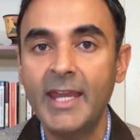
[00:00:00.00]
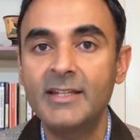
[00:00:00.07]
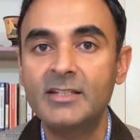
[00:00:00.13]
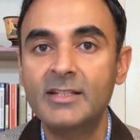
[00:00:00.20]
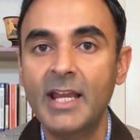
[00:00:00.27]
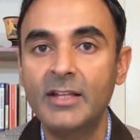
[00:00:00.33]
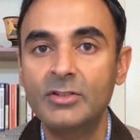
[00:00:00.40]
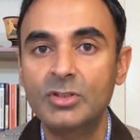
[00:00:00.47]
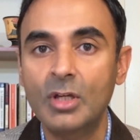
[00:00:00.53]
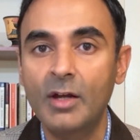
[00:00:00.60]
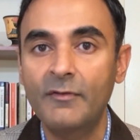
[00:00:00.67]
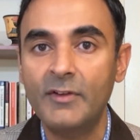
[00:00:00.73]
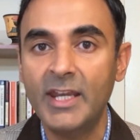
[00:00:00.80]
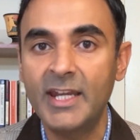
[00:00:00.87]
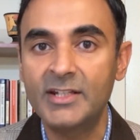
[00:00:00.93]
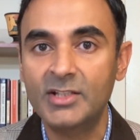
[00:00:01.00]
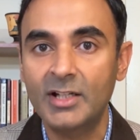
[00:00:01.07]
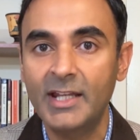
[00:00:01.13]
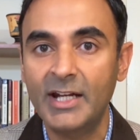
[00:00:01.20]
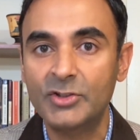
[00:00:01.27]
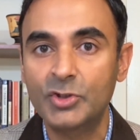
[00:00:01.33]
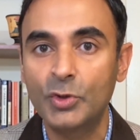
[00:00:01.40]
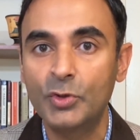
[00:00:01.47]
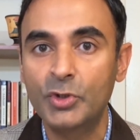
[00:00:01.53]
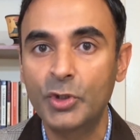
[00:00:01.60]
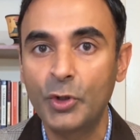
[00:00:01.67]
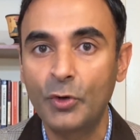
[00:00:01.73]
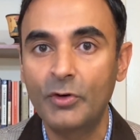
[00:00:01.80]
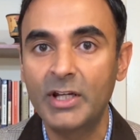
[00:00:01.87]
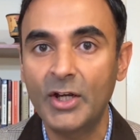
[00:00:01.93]
sense of intellectual
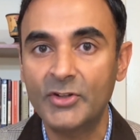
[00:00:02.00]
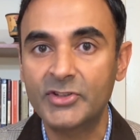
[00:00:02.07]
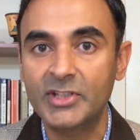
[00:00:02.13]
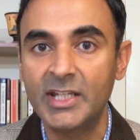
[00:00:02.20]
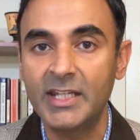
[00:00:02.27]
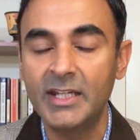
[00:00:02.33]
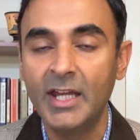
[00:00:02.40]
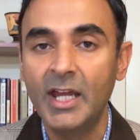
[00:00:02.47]
curiosity,